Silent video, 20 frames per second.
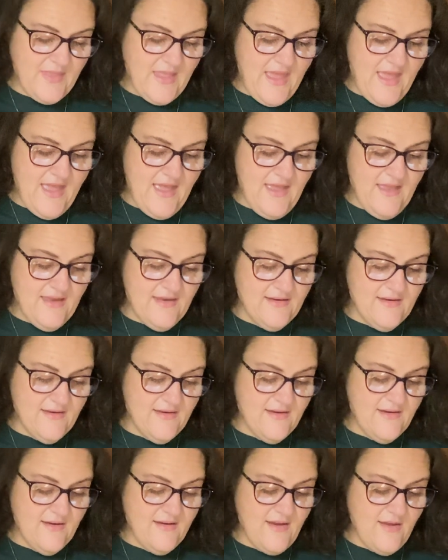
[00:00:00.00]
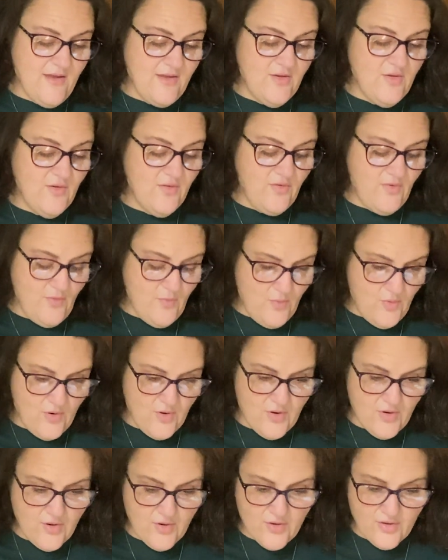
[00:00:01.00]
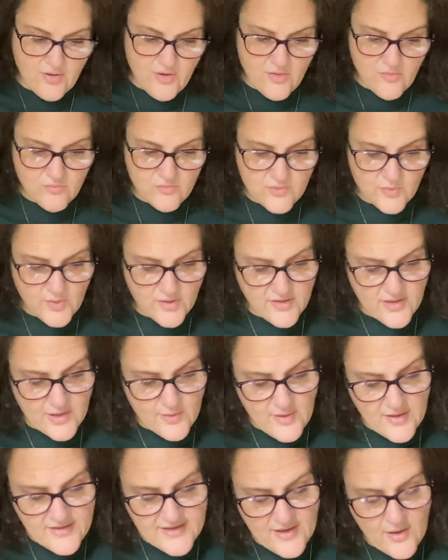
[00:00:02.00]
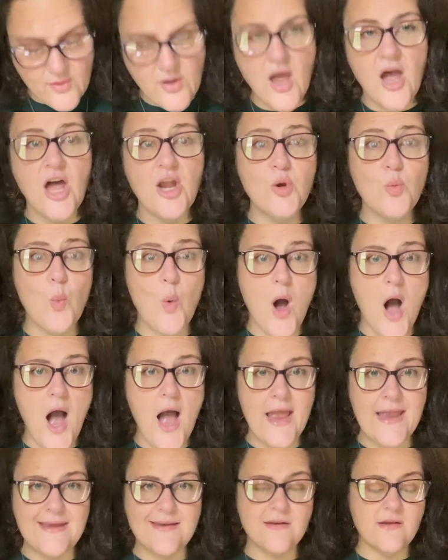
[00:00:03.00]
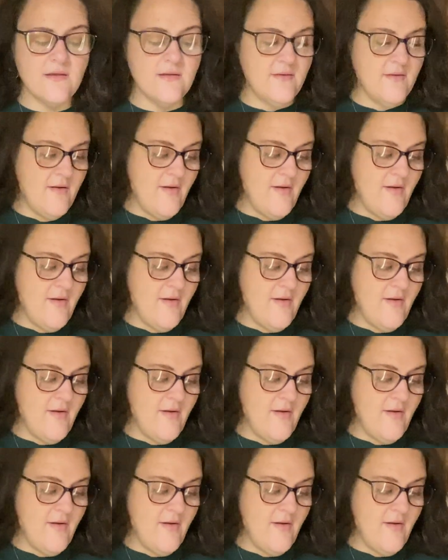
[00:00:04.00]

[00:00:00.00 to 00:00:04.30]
And I use the word, what word did I write down? Unwind.